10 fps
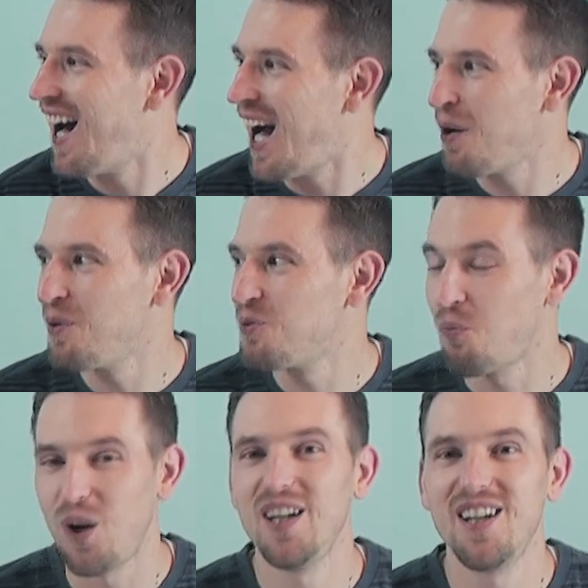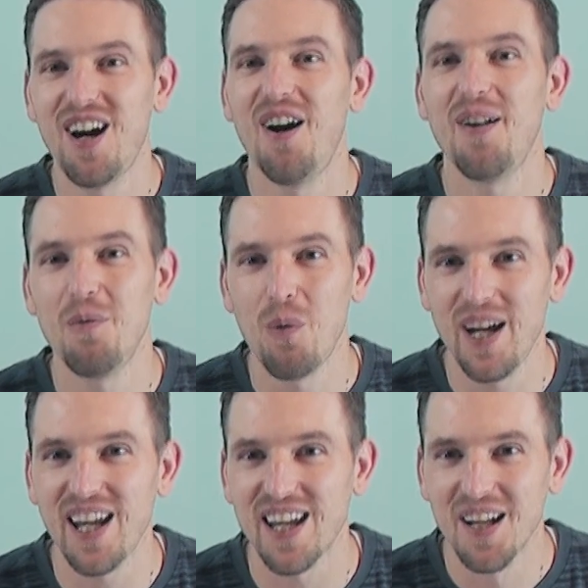I was one card
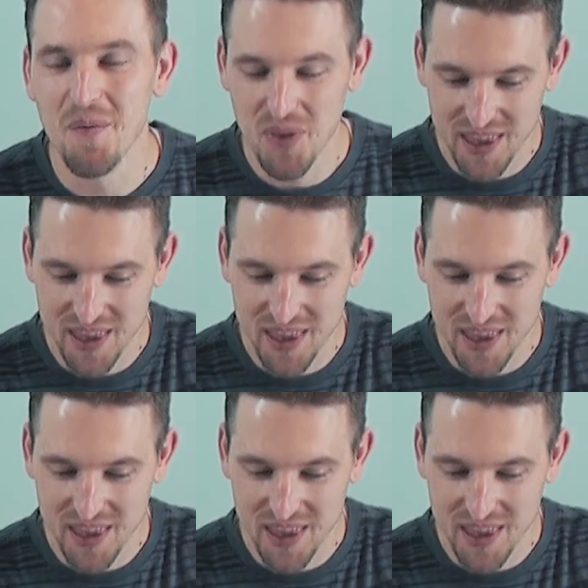away.